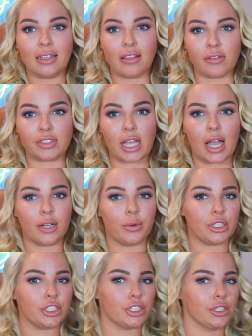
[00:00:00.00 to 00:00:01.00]
in the love sack,
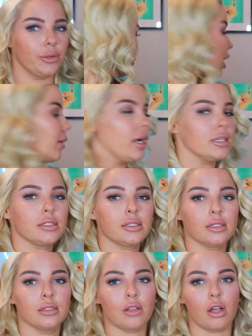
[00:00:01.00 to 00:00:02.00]
which now
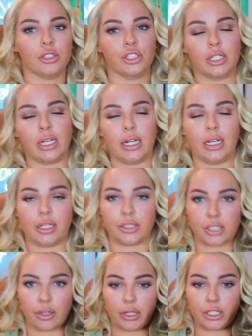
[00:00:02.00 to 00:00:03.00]
has laundry in it
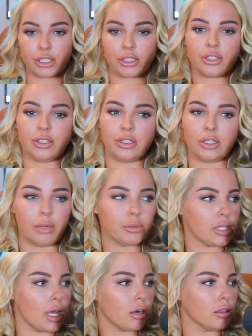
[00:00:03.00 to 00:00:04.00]
because Tony just
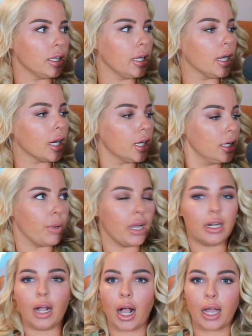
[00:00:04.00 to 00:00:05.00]
dumped that all in here.
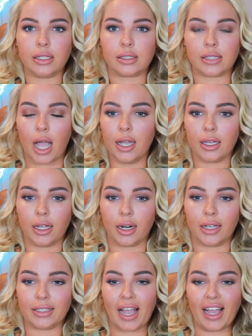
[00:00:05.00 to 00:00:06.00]
But I sat here
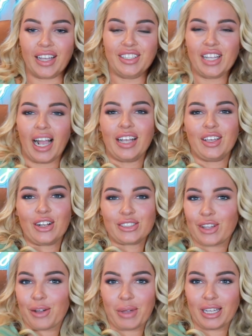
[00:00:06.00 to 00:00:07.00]
and y'all
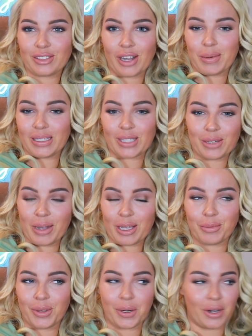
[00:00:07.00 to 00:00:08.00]
saw on my Instagram, I turned my
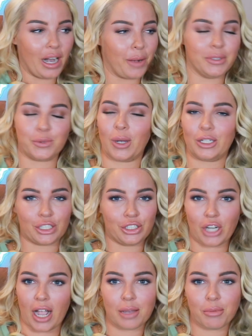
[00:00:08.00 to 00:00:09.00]
computer and I was watching
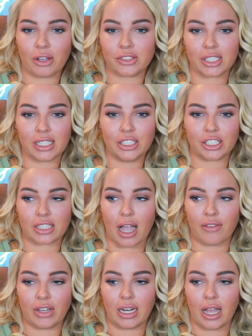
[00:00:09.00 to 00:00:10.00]
Dragon Ball Z and just
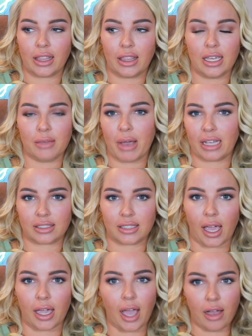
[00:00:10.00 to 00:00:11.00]
having the best
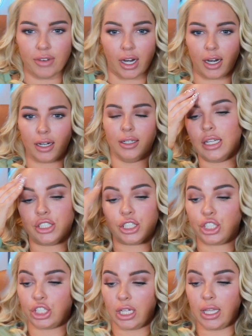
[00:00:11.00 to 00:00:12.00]
day ever and
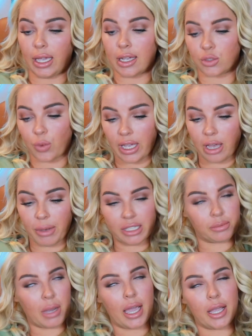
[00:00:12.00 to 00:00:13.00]
just chilling as Wiggum
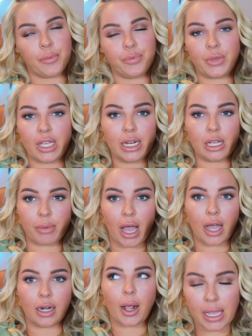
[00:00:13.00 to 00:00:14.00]
as my heating
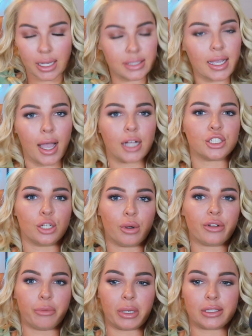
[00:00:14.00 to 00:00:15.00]
pad because I actually
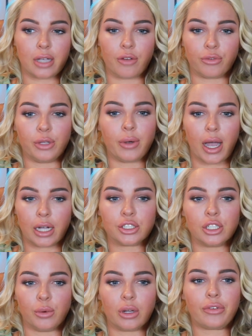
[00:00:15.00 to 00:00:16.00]
work for myself. When you
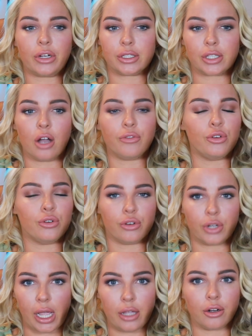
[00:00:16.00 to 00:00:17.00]
actually work for yourself, you
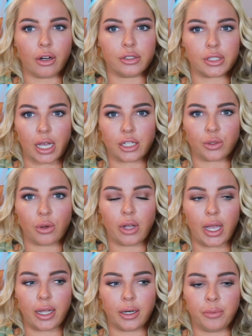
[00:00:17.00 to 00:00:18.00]
create your own schedule
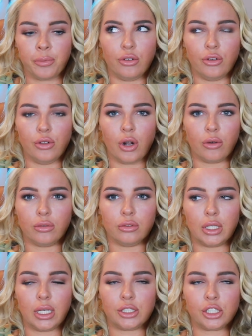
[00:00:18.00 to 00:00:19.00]
and you don't,
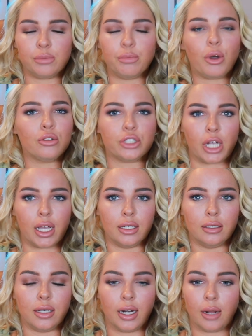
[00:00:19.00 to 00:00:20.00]
it's just bullshit.
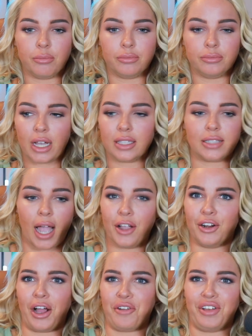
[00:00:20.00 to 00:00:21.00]
And I'm fucking
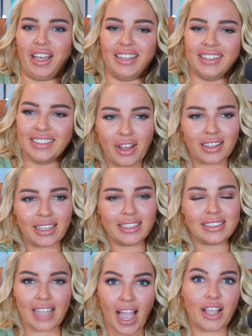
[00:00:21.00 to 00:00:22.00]
tired of it.
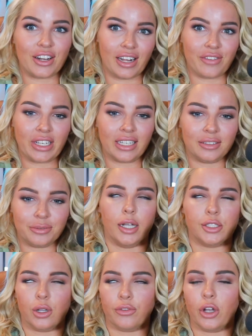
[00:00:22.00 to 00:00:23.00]
Fucking tired of it. All
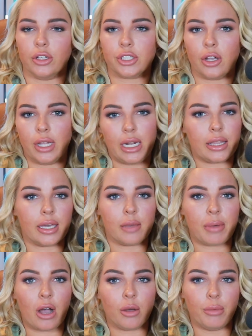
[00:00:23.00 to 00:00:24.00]
right. So if y'all saw anything
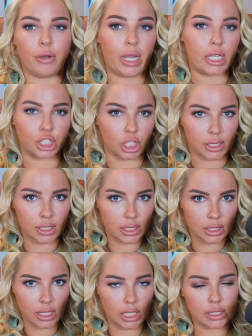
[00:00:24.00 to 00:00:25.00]
about Monations
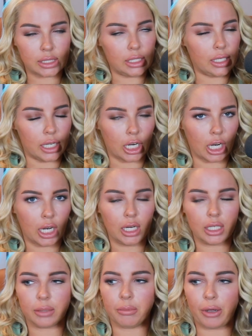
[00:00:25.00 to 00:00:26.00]
this year,
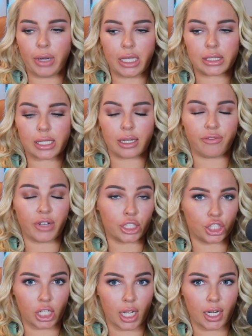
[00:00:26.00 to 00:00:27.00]
Monate's
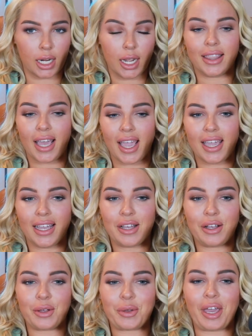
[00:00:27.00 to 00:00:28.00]
convention, they
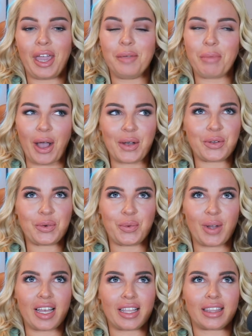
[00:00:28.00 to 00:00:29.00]
came out
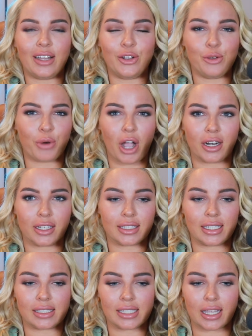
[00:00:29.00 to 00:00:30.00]
with a new product
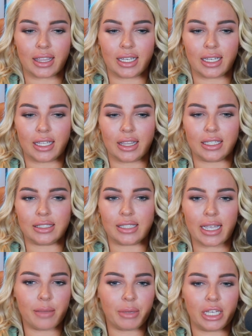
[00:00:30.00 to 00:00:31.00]
and it's like the
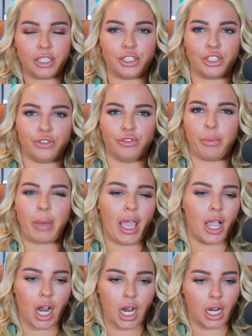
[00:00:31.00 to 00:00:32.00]
damage
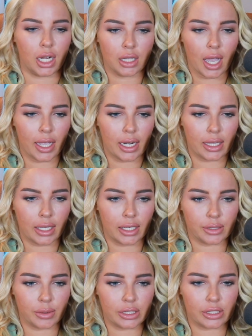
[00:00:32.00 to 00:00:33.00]
repair line, I think
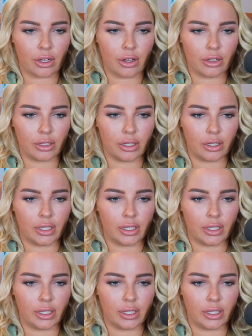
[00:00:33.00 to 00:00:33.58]
is what it's called.